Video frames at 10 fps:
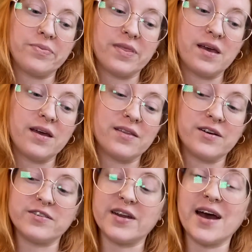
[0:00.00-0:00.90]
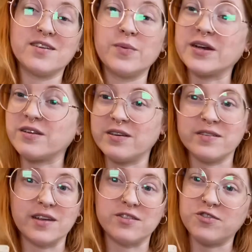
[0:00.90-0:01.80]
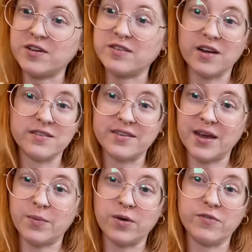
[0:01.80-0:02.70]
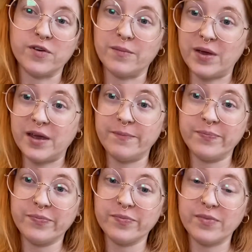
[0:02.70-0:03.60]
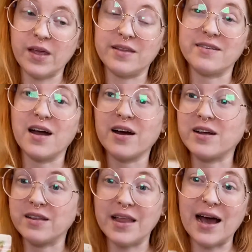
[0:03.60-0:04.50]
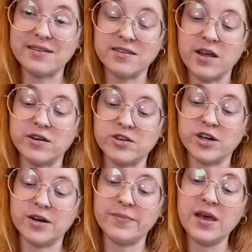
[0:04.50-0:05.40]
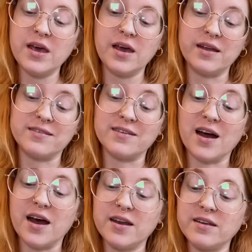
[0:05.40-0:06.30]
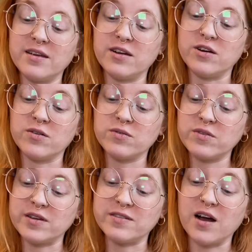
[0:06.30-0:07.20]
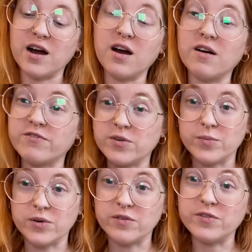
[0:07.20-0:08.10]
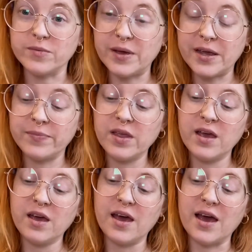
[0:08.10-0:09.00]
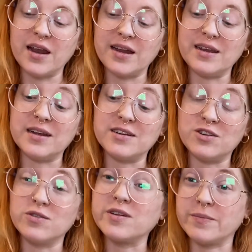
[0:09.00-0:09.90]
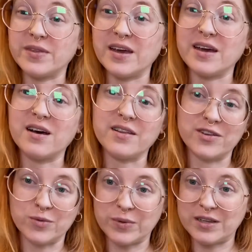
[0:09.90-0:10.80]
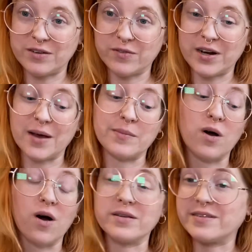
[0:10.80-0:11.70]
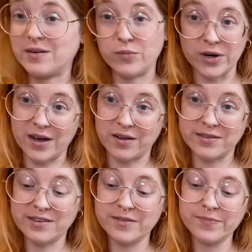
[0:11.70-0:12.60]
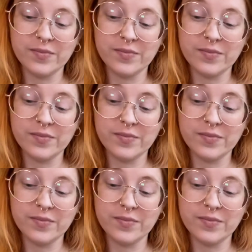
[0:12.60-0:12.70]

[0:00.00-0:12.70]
there's an aspect of this that's just not stable for me. It's not going to last long term. It's not, you know, it's not comfortable for me. And I need to do something a little bit different. I'm called somewhere else.